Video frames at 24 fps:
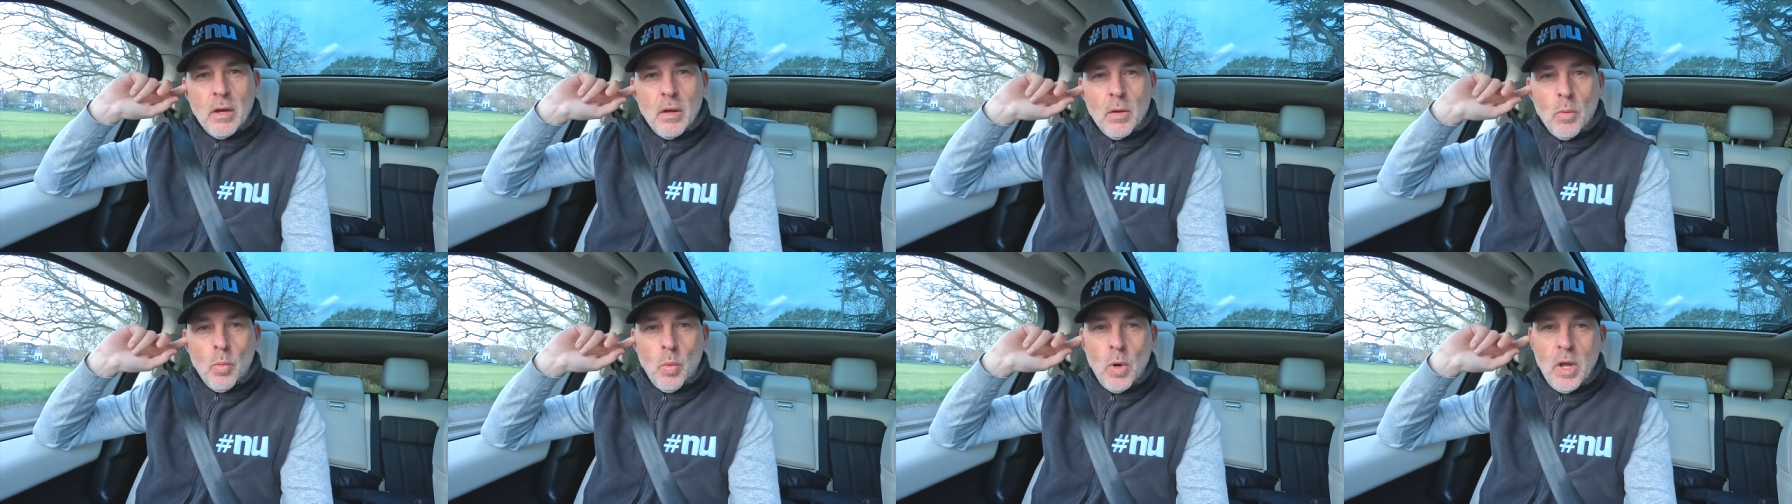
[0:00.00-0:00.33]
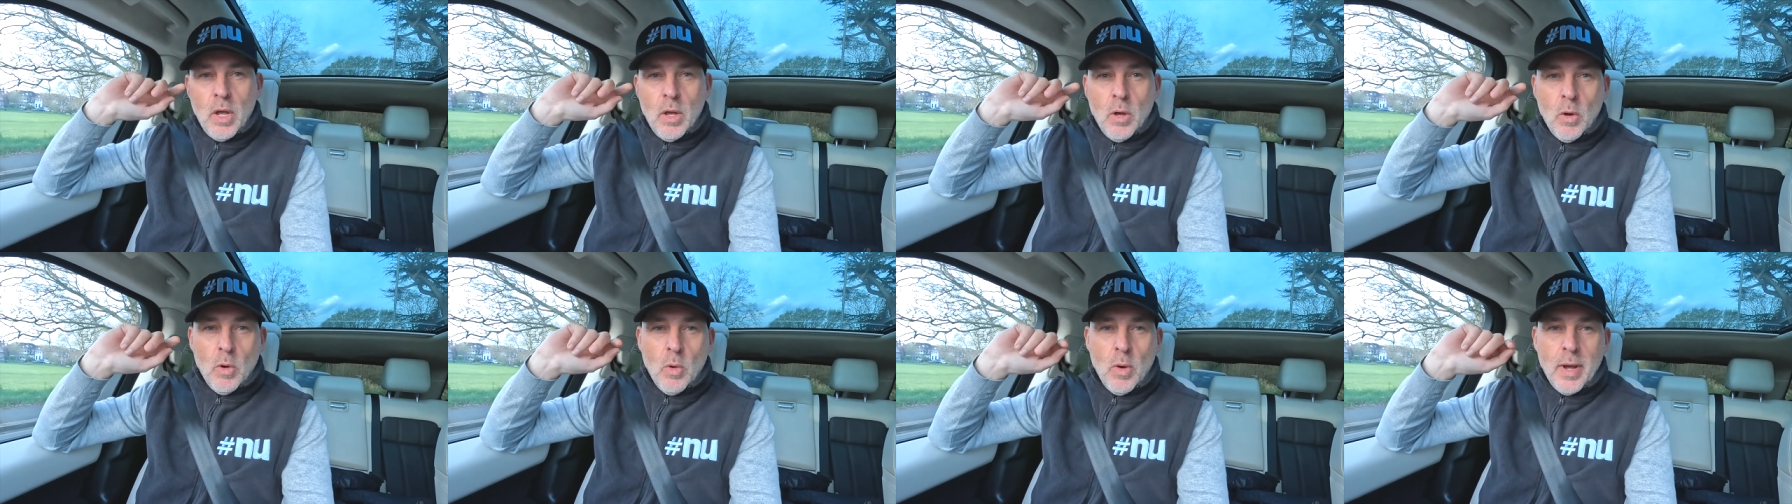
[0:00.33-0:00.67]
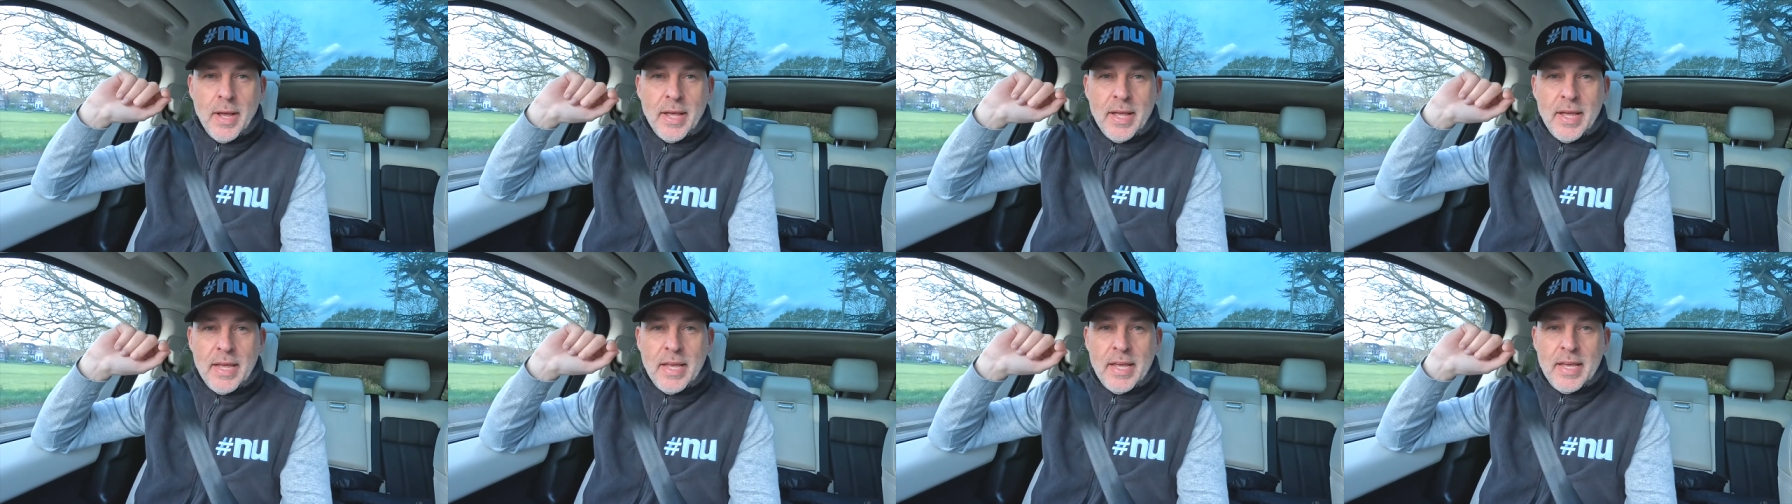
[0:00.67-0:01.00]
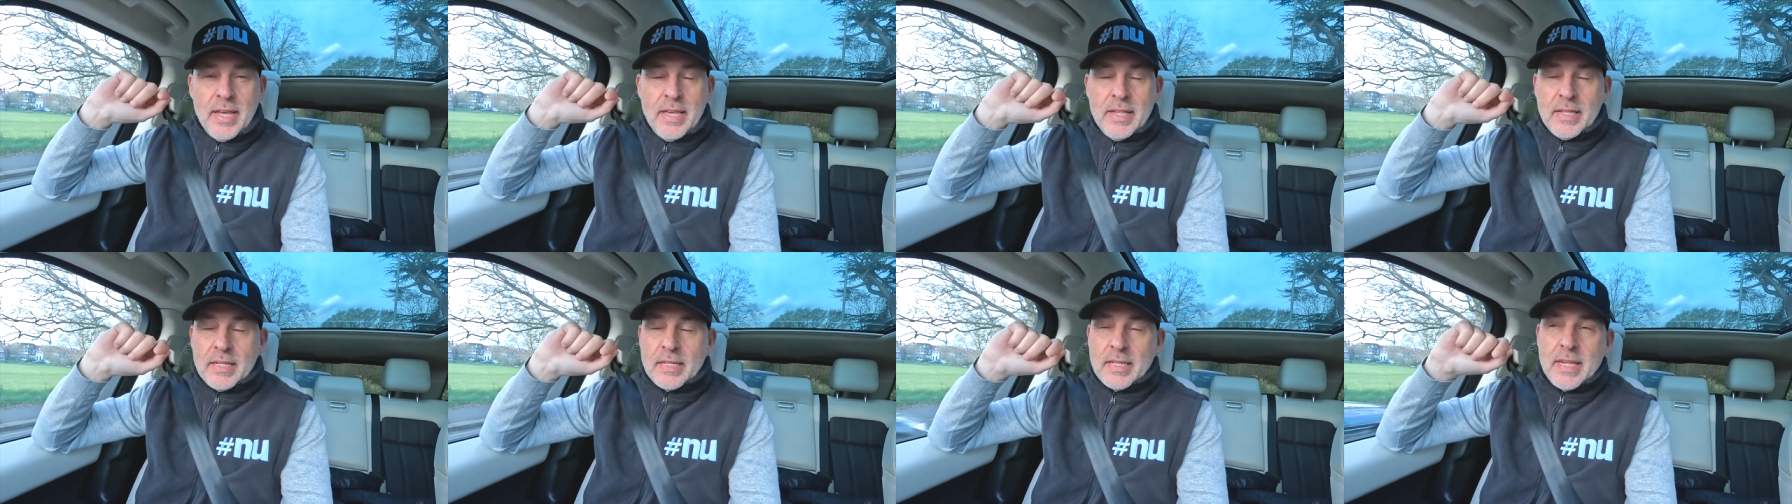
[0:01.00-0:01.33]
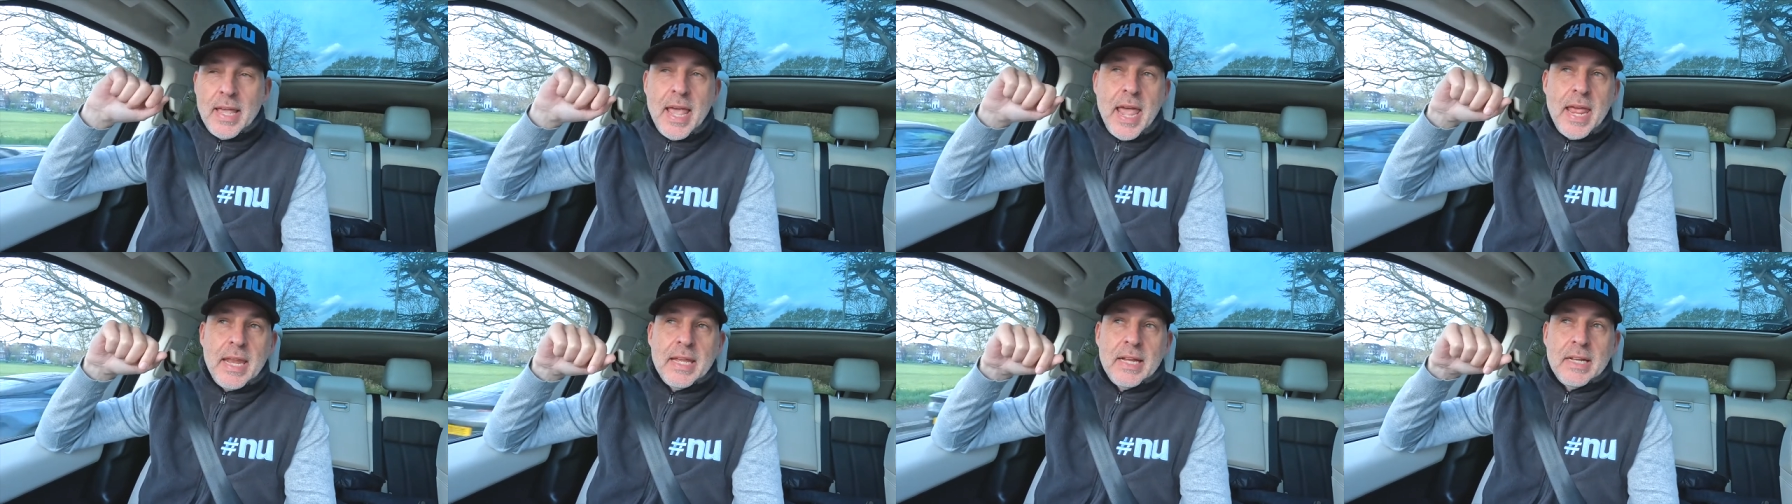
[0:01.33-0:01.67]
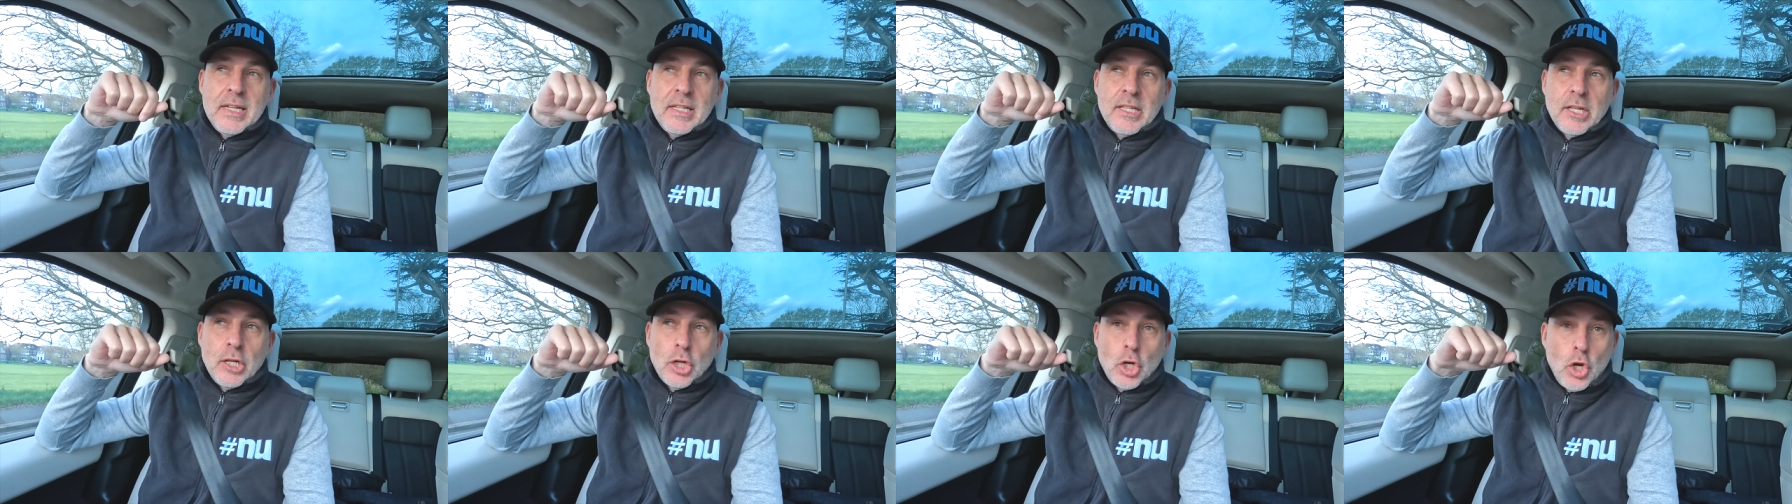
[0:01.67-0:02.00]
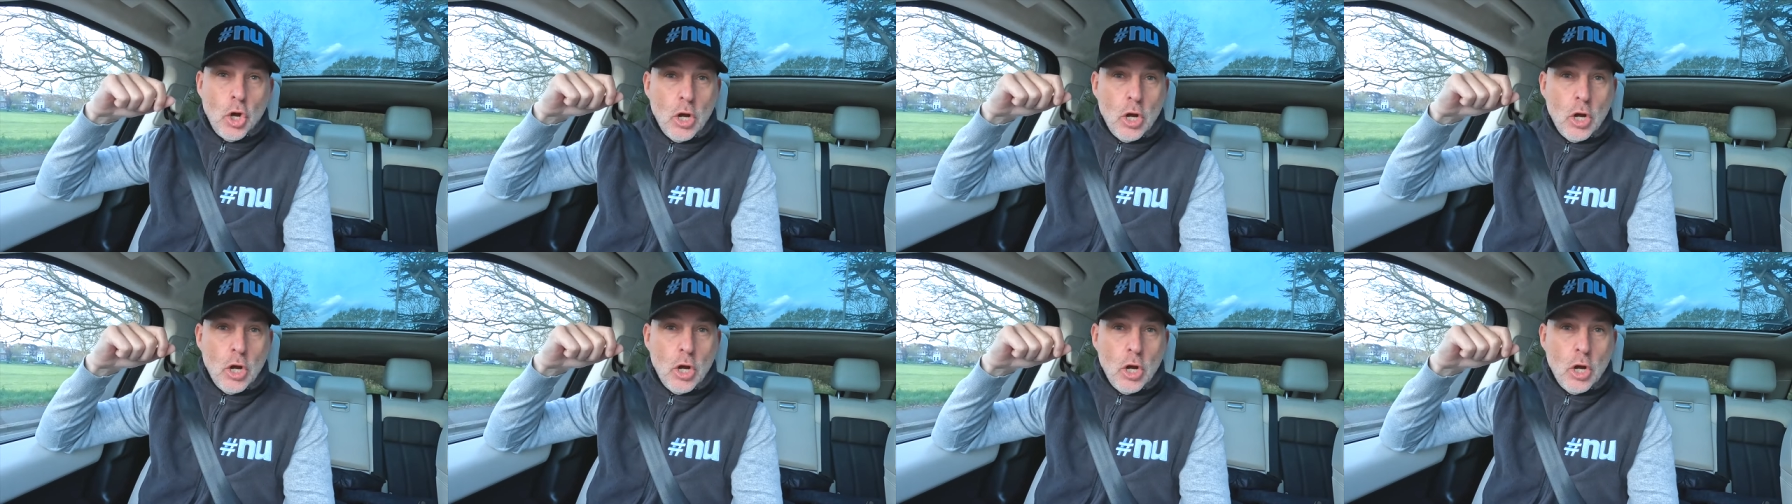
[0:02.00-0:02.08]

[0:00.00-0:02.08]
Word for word: Will is heading to the